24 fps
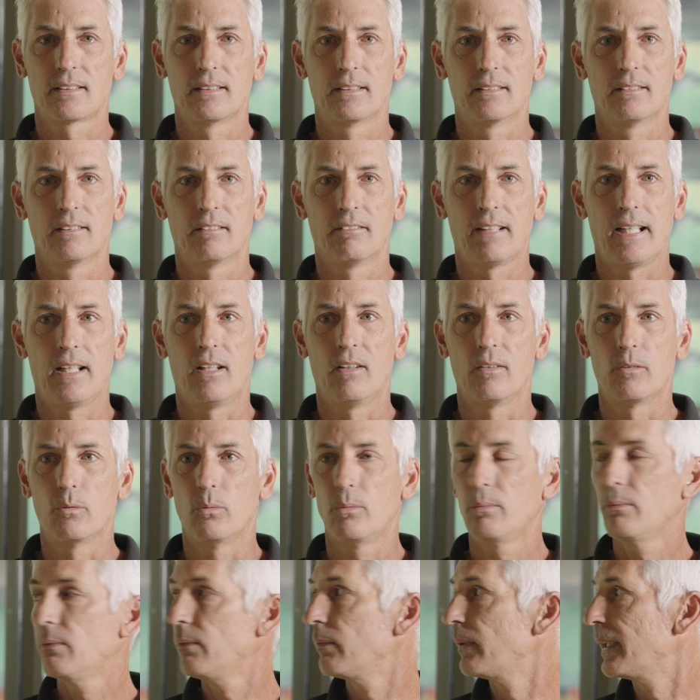are around,
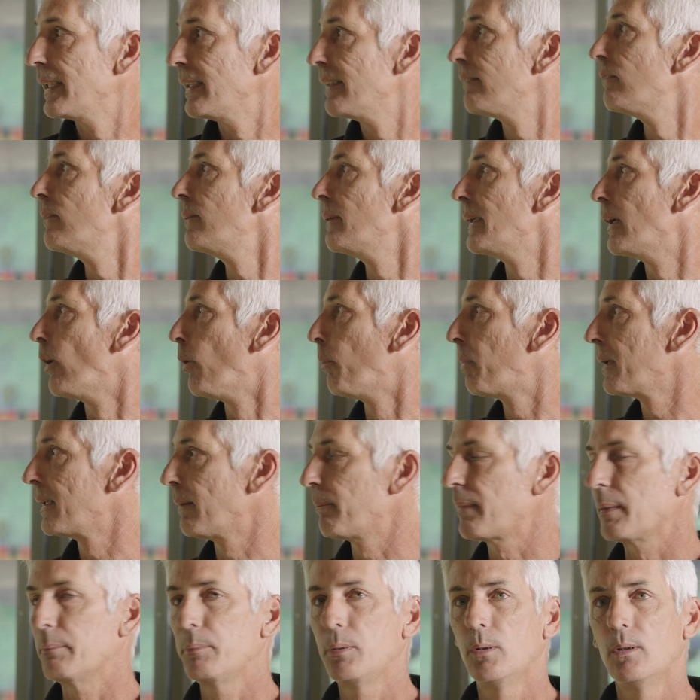we open
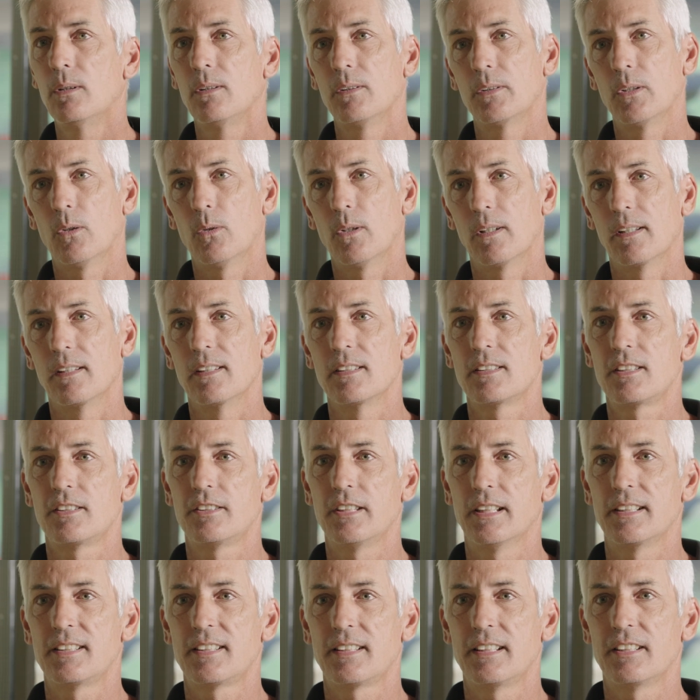up the pool doors
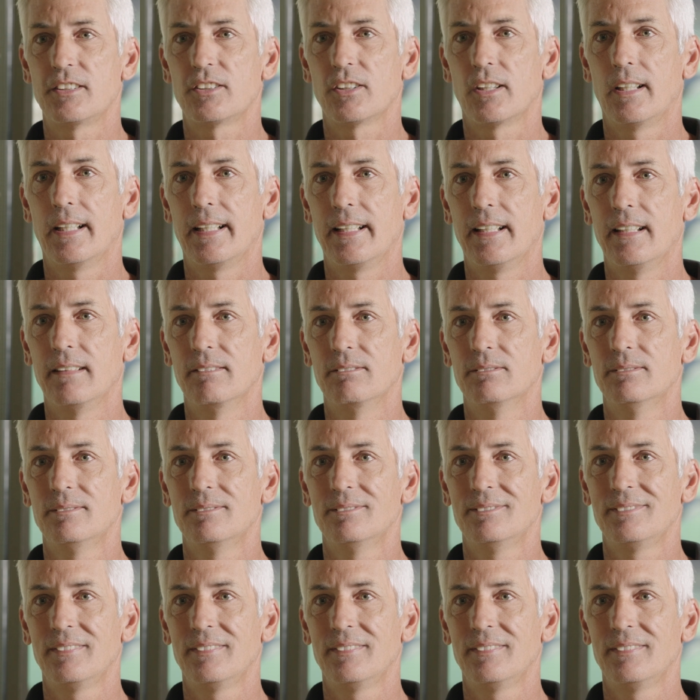just to try and